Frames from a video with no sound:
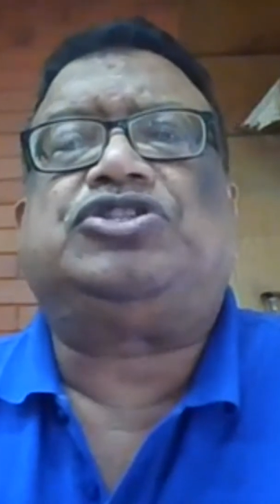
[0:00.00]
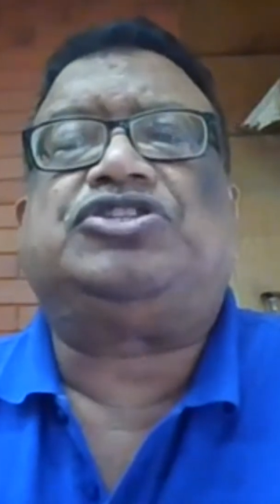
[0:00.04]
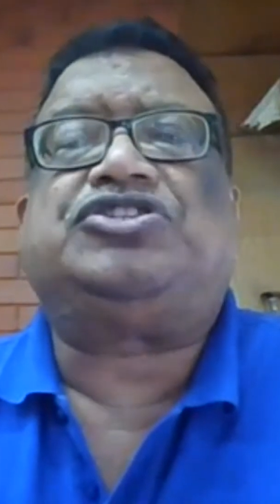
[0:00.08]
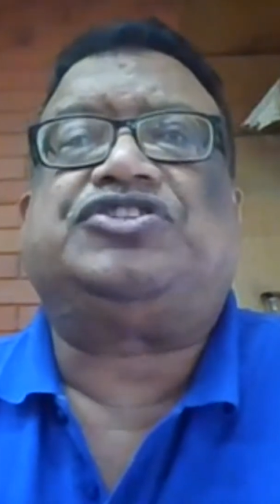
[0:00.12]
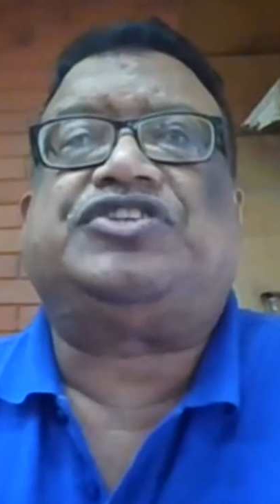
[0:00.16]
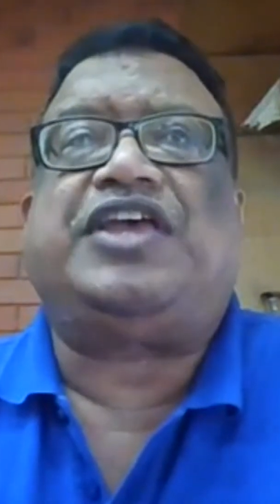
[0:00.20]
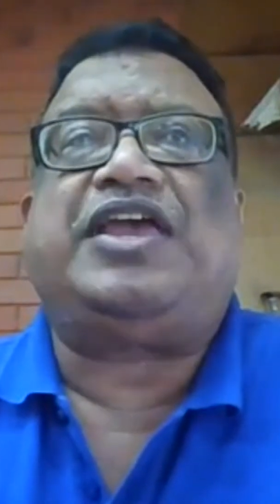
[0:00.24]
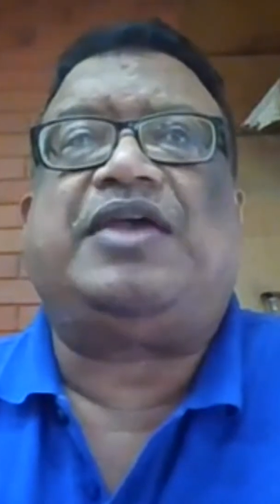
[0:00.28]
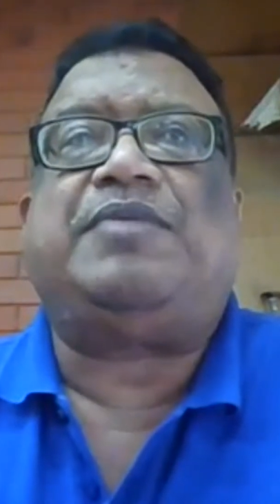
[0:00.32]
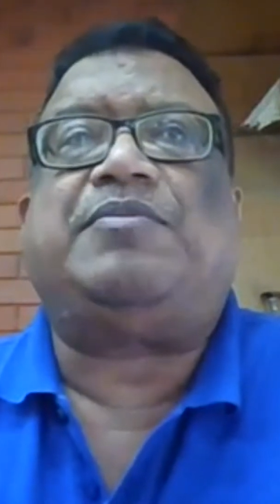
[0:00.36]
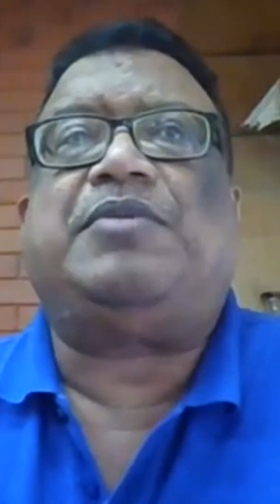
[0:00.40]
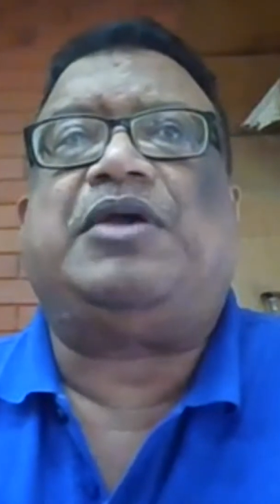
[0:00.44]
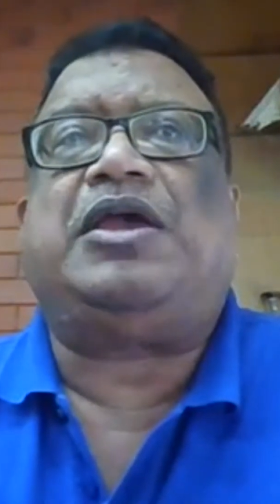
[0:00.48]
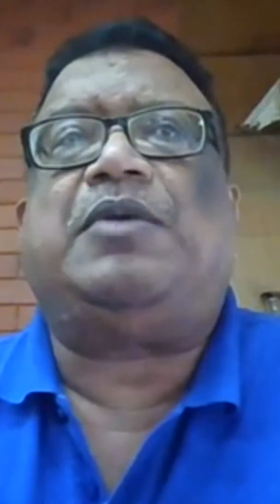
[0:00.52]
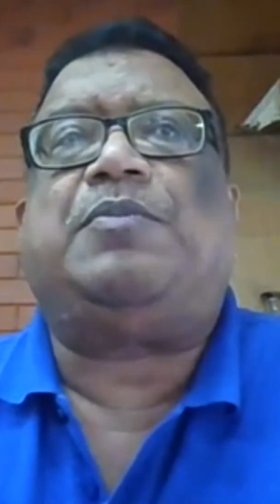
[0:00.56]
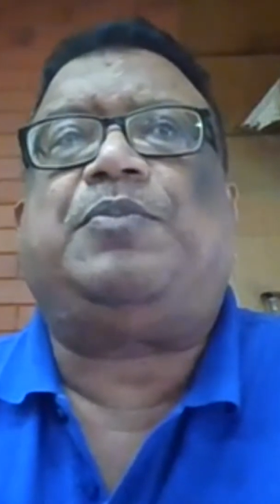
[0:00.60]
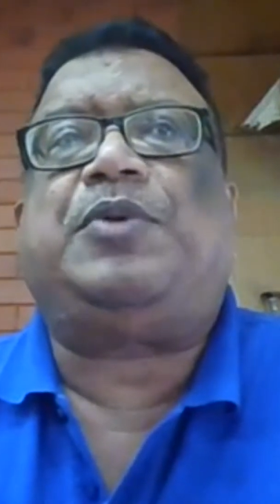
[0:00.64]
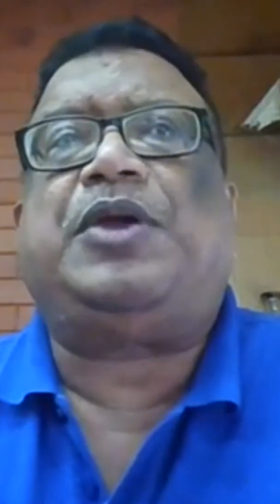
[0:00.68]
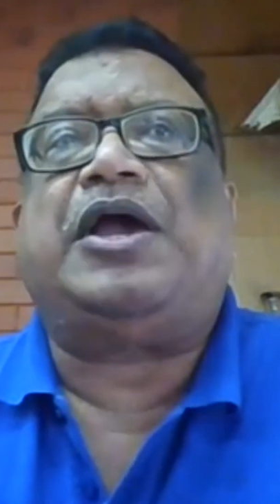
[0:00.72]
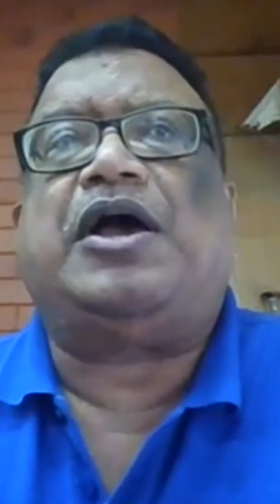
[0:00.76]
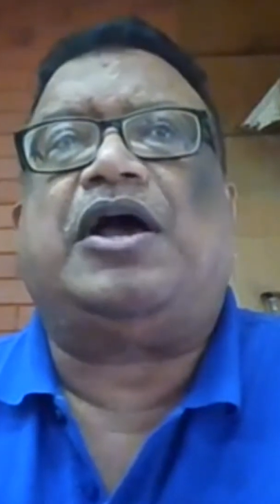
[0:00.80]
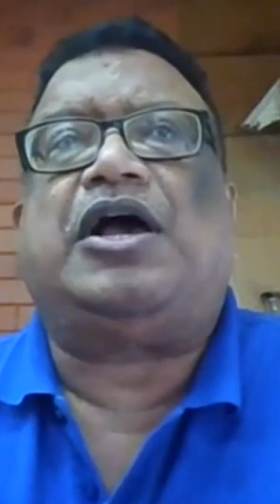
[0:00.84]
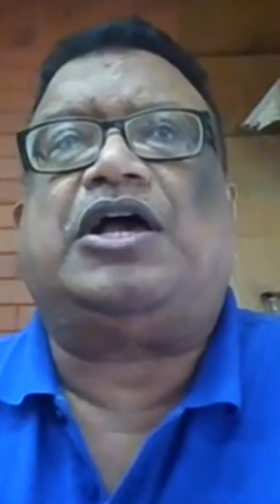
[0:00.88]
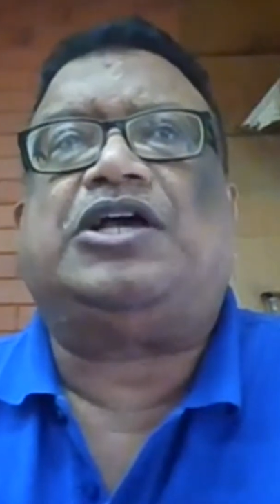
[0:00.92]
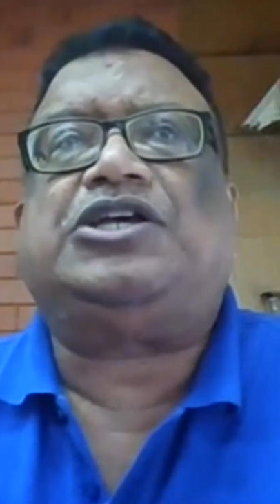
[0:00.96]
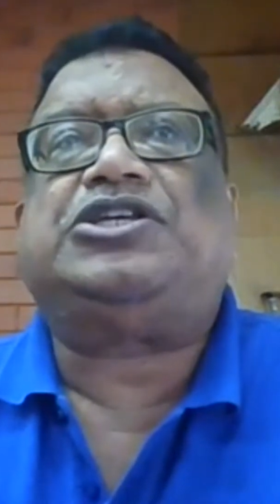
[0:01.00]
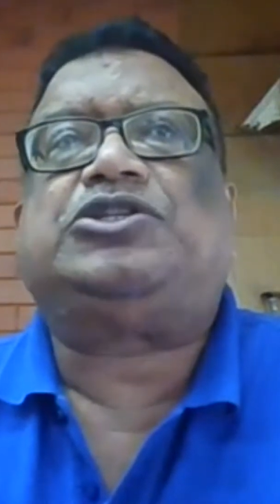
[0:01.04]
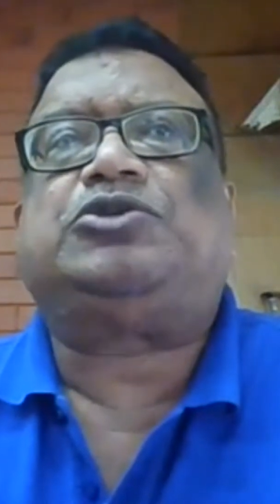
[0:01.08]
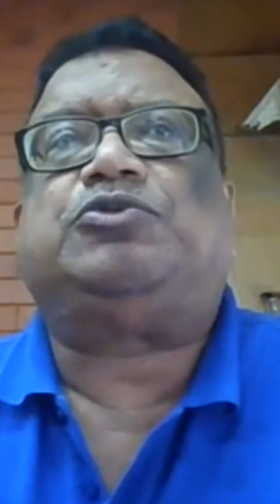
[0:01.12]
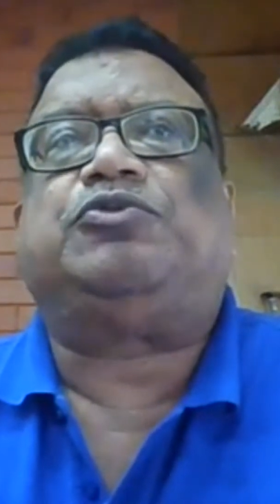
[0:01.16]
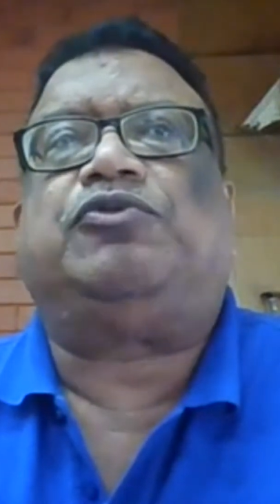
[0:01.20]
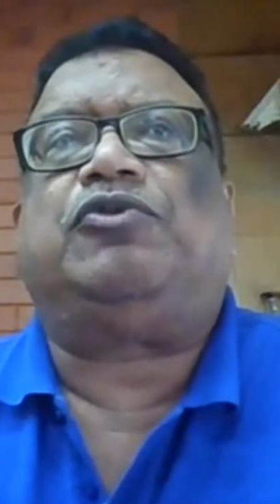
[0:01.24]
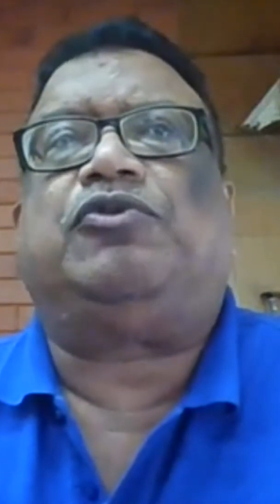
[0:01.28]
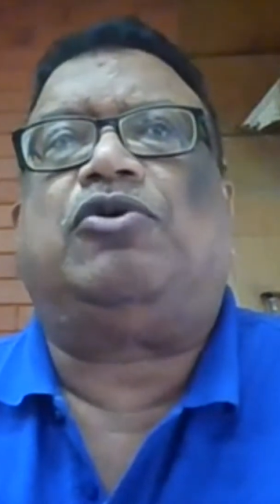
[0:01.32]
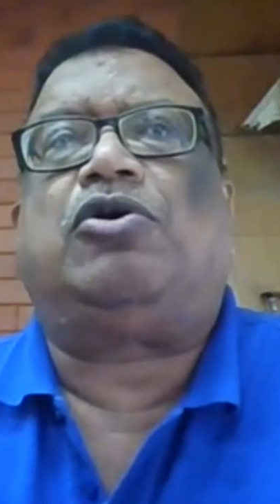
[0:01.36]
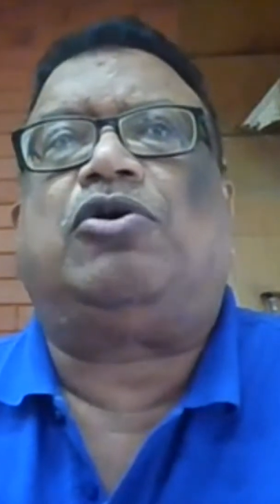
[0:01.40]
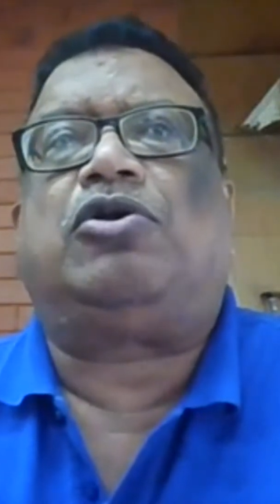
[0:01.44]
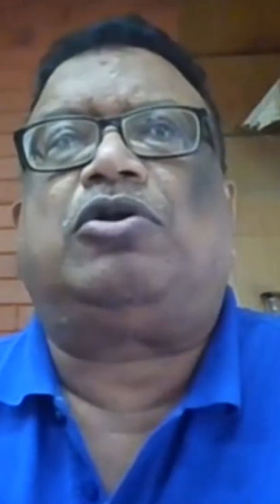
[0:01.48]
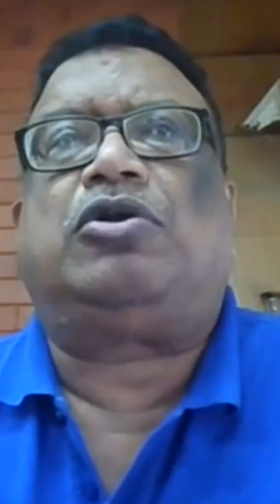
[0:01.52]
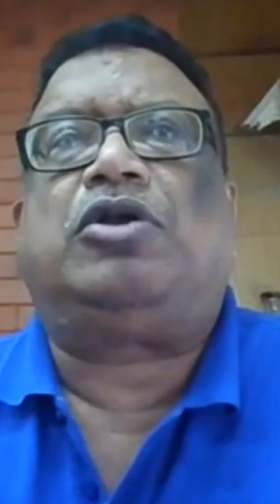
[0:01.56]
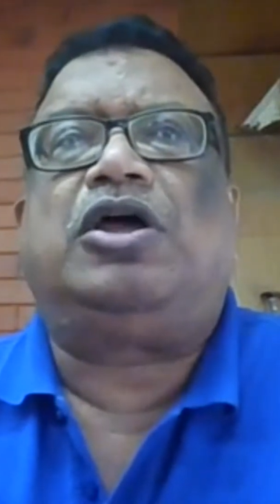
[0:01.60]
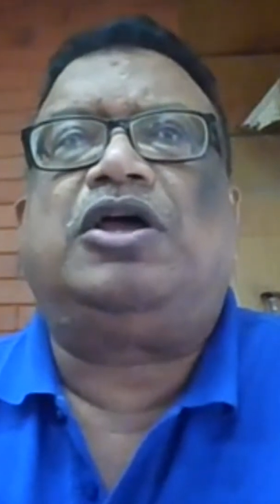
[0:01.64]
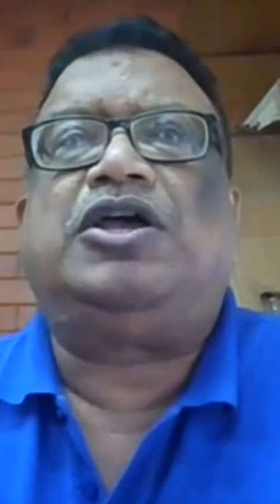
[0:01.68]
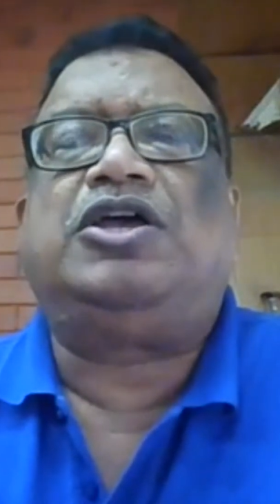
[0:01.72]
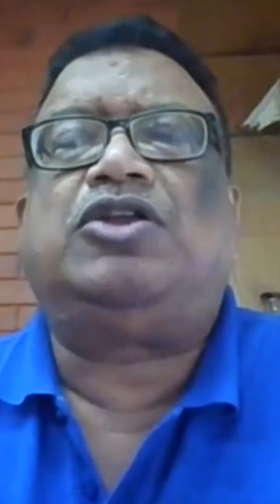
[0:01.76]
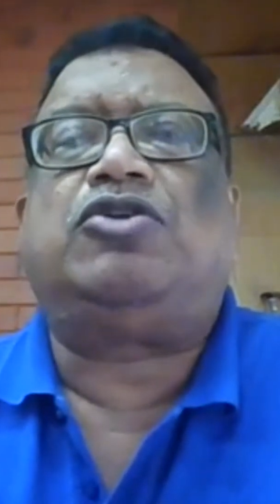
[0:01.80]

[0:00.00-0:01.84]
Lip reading: the same APIs for,